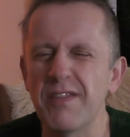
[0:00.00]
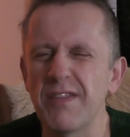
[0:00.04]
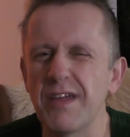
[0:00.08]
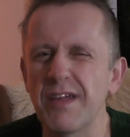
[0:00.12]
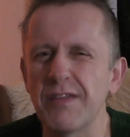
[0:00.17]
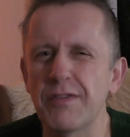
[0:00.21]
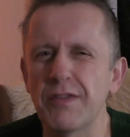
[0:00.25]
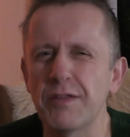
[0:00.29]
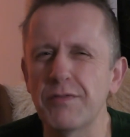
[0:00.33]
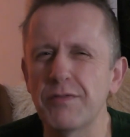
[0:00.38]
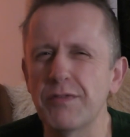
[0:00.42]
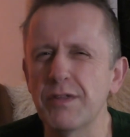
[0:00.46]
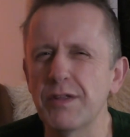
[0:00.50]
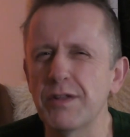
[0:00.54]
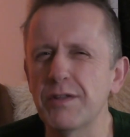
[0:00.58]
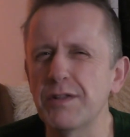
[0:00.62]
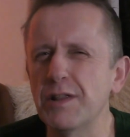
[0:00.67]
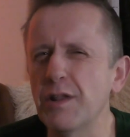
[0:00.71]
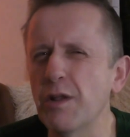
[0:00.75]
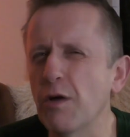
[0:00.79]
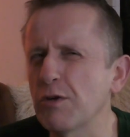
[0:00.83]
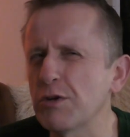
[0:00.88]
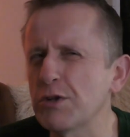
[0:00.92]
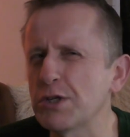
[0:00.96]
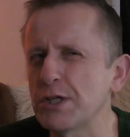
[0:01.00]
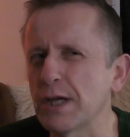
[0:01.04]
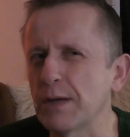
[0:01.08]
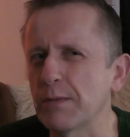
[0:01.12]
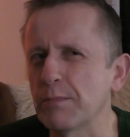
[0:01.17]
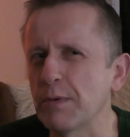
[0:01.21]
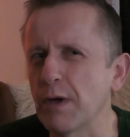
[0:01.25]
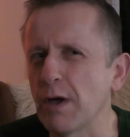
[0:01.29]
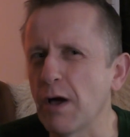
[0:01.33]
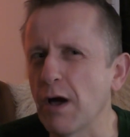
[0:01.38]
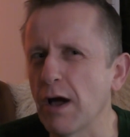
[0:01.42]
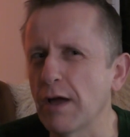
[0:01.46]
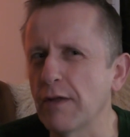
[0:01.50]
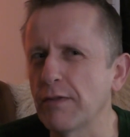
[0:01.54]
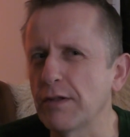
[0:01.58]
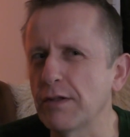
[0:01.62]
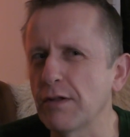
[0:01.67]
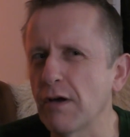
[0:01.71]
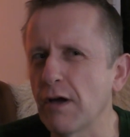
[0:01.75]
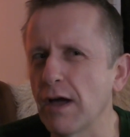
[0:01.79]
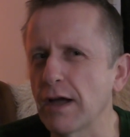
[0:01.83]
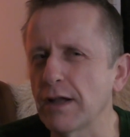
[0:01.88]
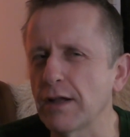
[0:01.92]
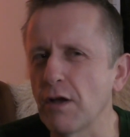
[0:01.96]
that the logic behind the
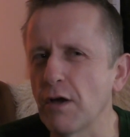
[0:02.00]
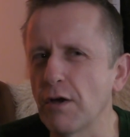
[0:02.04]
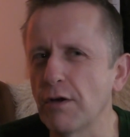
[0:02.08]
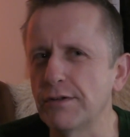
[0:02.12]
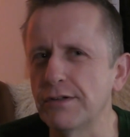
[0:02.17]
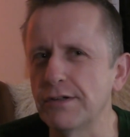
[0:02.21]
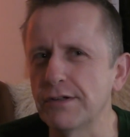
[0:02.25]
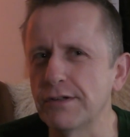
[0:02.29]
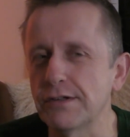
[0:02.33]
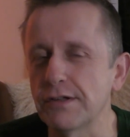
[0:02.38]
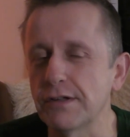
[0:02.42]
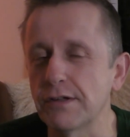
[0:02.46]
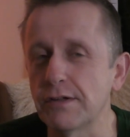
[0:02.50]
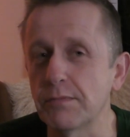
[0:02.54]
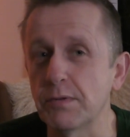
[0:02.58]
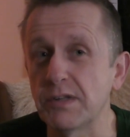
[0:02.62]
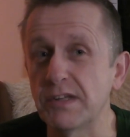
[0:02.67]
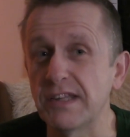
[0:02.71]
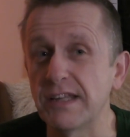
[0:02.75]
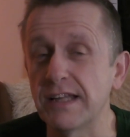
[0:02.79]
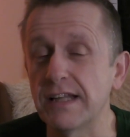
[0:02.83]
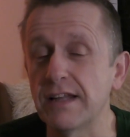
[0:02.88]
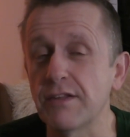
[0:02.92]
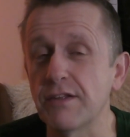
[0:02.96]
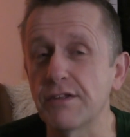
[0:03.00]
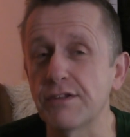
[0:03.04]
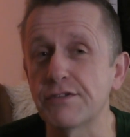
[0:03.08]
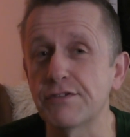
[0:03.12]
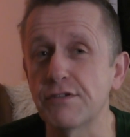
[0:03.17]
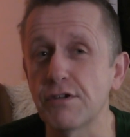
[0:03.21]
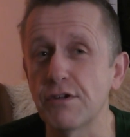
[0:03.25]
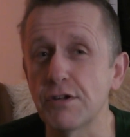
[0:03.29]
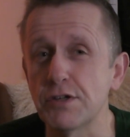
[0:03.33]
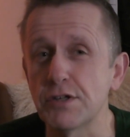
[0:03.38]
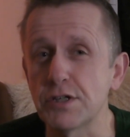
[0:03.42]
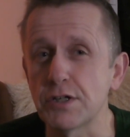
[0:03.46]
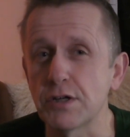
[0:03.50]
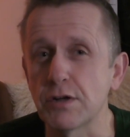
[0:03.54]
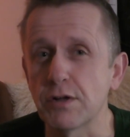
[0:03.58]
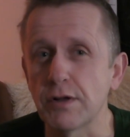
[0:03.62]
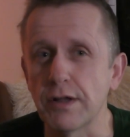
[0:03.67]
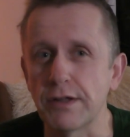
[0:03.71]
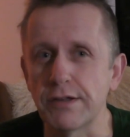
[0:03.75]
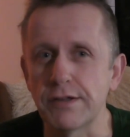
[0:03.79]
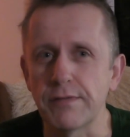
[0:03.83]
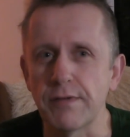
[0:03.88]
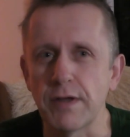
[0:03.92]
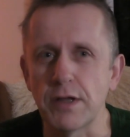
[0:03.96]
diagnosis and particularly the surgical
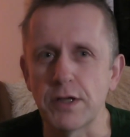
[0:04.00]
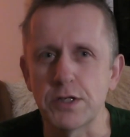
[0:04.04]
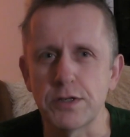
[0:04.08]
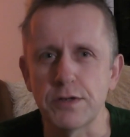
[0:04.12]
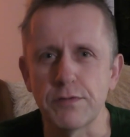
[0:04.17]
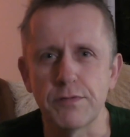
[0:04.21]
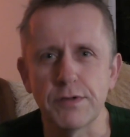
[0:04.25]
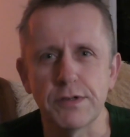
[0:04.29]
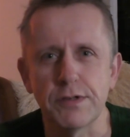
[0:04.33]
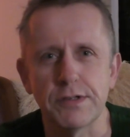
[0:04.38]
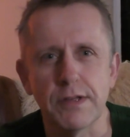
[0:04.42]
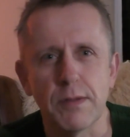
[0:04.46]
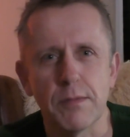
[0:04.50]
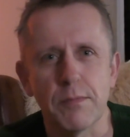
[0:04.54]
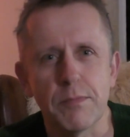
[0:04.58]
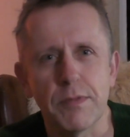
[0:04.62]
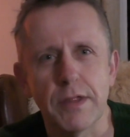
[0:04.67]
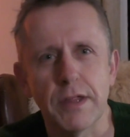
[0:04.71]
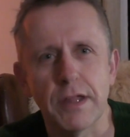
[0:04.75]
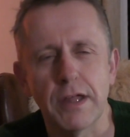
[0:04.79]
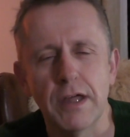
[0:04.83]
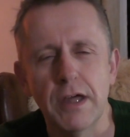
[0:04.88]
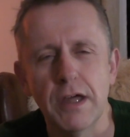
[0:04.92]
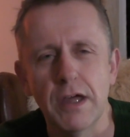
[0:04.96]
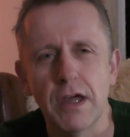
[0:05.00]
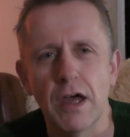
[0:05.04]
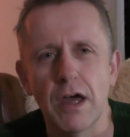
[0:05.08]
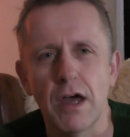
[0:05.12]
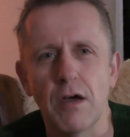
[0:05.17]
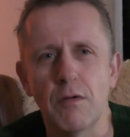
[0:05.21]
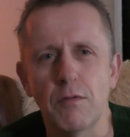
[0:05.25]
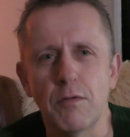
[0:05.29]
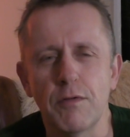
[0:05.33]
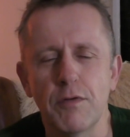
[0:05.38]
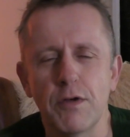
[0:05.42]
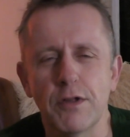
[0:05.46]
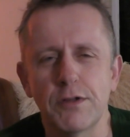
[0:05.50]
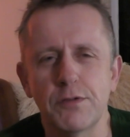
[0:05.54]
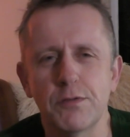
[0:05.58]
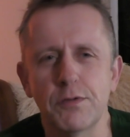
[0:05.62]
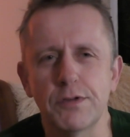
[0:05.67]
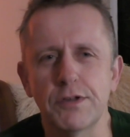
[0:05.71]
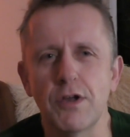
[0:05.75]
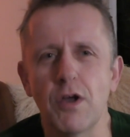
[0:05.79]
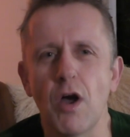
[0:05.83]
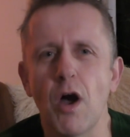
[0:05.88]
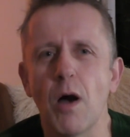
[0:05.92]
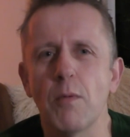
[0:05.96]
intervention for something referred to as
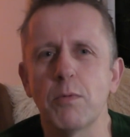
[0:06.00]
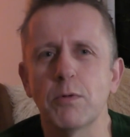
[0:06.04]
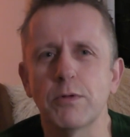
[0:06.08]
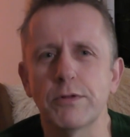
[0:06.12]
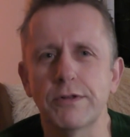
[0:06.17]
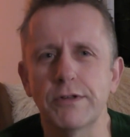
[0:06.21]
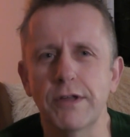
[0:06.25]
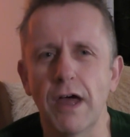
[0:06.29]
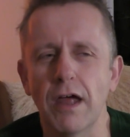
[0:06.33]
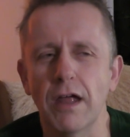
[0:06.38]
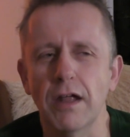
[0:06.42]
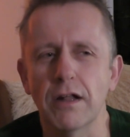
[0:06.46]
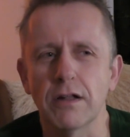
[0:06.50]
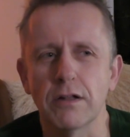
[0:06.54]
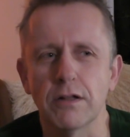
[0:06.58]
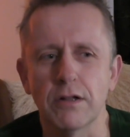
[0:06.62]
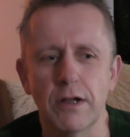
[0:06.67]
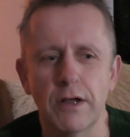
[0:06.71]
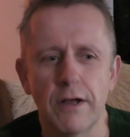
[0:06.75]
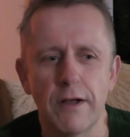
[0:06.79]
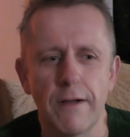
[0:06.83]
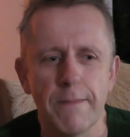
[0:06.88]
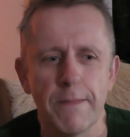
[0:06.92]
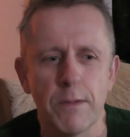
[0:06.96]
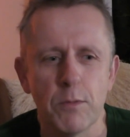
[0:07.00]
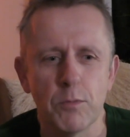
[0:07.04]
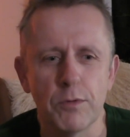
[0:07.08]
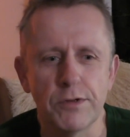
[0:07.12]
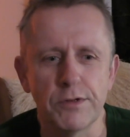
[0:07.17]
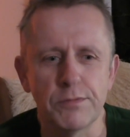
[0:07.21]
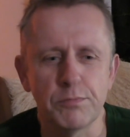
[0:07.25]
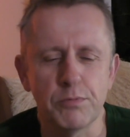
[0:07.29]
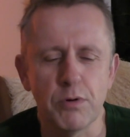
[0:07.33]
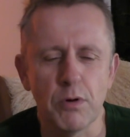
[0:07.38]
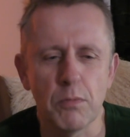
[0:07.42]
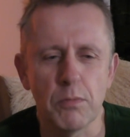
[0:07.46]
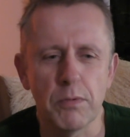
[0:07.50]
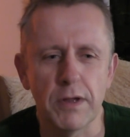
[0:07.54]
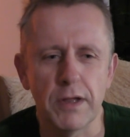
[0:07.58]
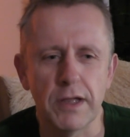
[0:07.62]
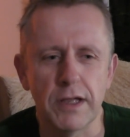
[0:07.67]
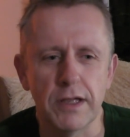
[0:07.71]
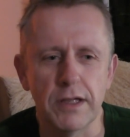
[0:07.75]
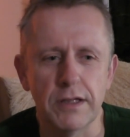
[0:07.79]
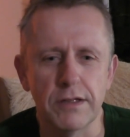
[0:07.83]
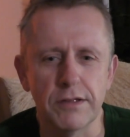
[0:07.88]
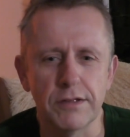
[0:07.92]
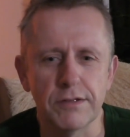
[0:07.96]
carpal tunnel was
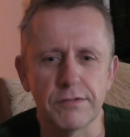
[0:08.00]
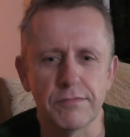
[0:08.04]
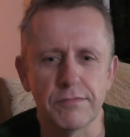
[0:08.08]
probably